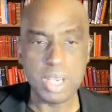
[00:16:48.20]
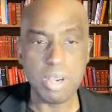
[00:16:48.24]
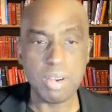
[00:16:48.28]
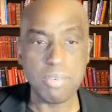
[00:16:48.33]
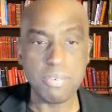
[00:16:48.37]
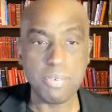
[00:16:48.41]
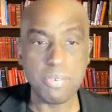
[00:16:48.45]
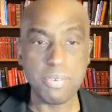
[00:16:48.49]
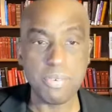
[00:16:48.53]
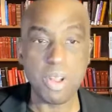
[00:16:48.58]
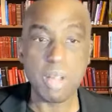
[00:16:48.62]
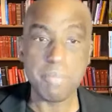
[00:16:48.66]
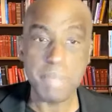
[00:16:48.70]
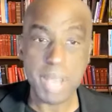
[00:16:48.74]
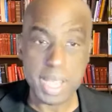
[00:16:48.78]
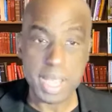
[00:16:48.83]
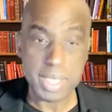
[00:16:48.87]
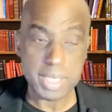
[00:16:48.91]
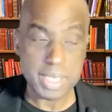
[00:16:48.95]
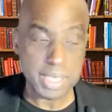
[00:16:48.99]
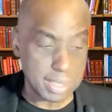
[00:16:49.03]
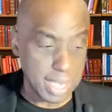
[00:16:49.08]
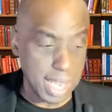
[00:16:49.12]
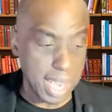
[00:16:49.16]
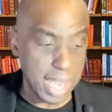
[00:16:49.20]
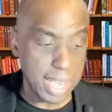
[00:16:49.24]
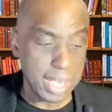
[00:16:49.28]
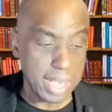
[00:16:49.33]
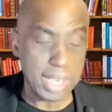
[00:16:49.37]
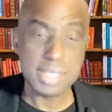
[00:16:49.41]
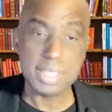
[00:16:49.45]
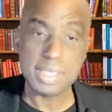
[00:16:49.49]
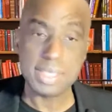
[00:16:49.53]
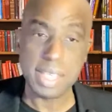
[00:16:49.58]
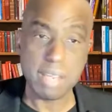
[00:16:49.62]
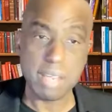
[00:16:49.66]
for all by design and
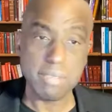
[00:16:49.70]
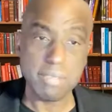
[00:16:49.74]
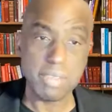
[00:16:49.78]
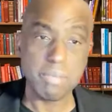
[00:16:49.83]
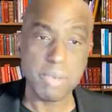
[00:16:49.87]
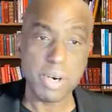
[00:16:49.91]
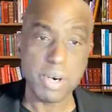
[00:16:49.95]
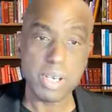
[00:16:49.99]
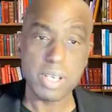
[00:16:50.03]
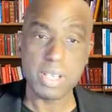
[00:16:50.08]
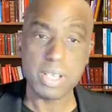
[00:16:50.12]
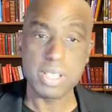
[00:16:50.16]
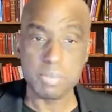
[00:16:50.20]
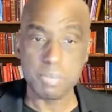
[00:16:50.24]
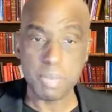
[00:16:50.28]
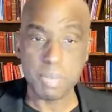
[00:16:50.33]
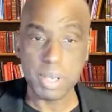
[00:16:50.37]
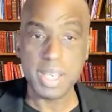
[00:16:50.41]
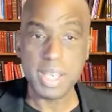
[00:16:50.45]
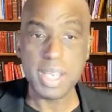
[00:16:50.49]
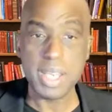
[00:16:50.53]
saved Americans money and